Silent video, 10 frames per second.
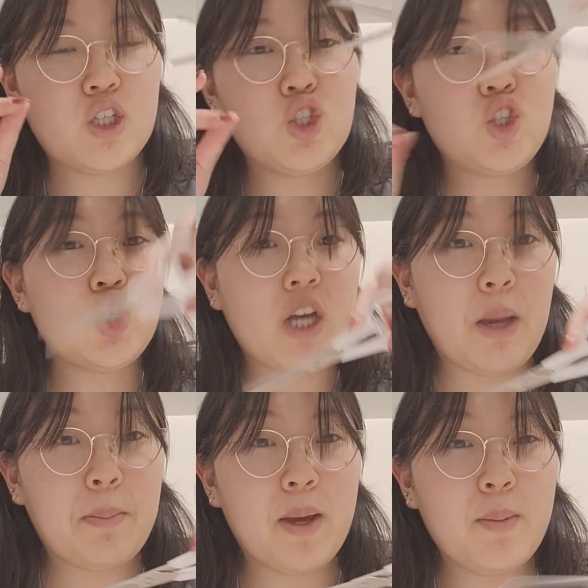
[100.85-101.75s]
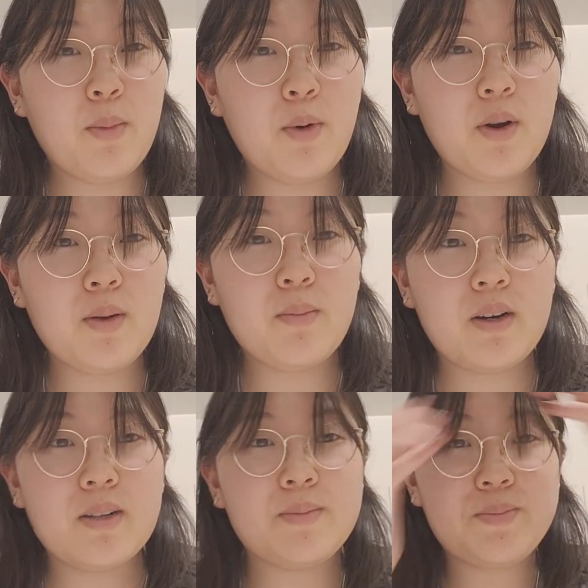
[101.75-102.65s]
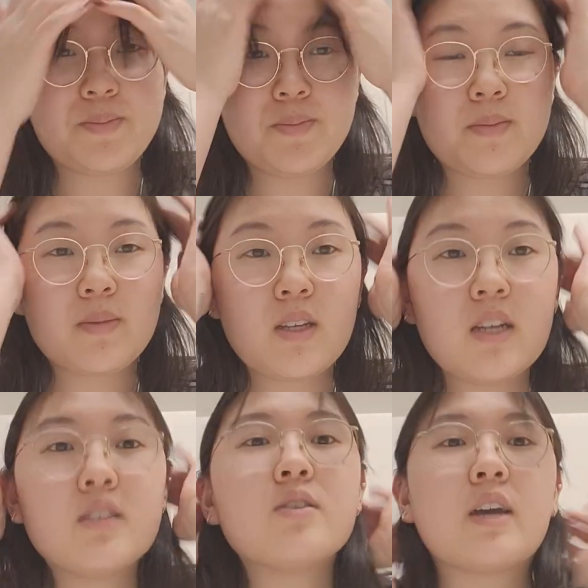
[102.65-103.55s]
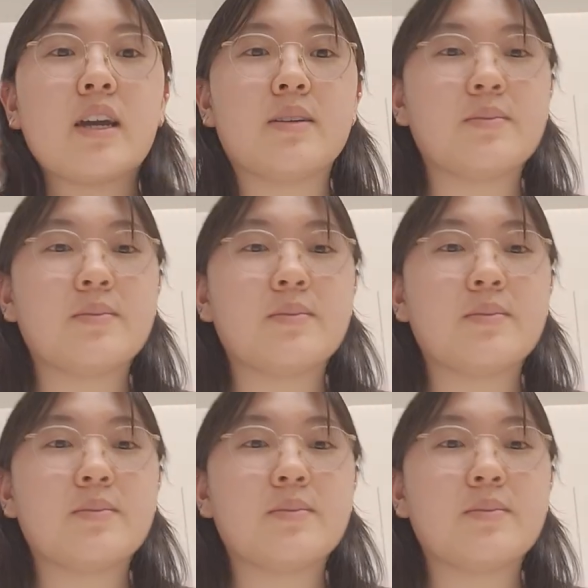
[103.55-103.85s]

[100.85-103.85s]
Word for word: shape it more, but it's okay,